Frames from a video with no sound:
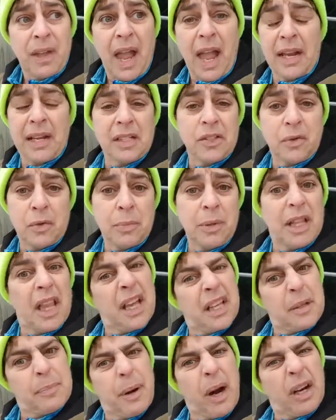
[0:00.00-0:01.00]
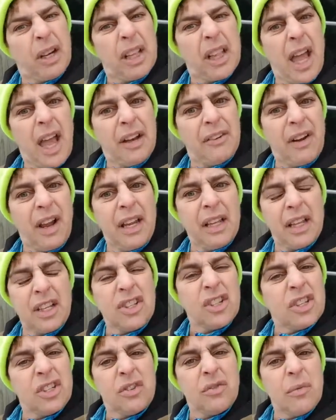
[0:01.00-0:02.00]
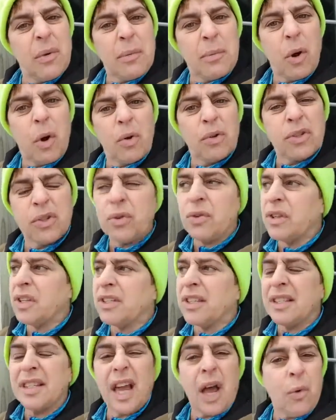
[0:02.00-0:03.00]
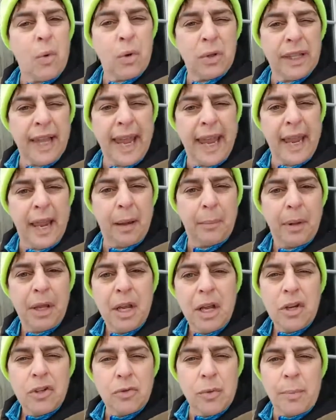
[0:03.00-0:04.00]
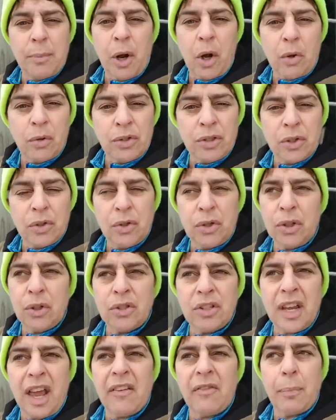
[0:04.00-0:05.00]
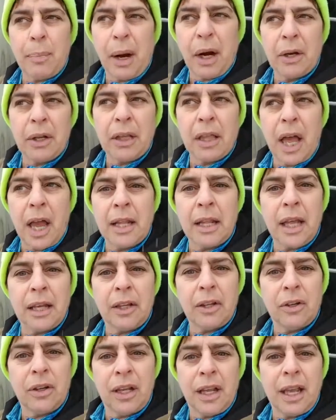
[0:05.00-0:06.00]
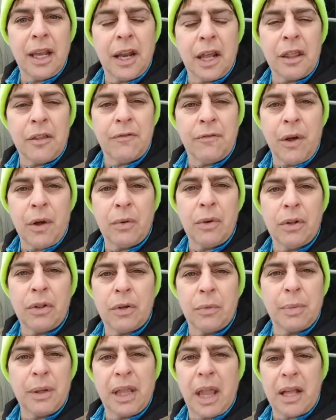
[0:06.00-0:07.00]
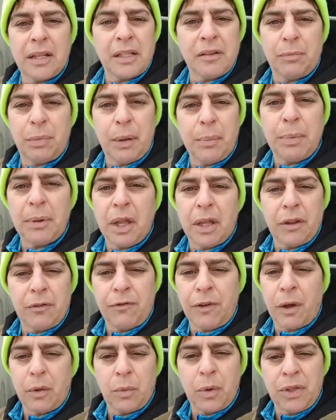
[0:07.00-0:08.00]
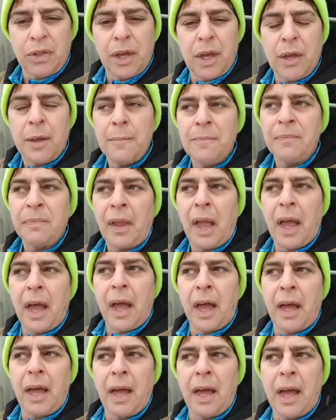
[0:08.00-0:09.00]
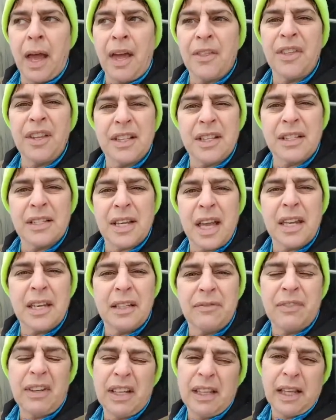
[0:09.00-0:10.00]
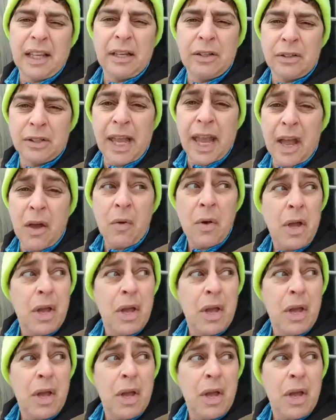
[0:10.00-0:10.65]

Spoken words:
I guess it would be like the party line, right? Like, so do you remember old school? This is how old I am. Do you remember old school? You used to have a party line, like you could get on the phone and there'd be lots of people on the phone with you. I think that's kind of illegal now,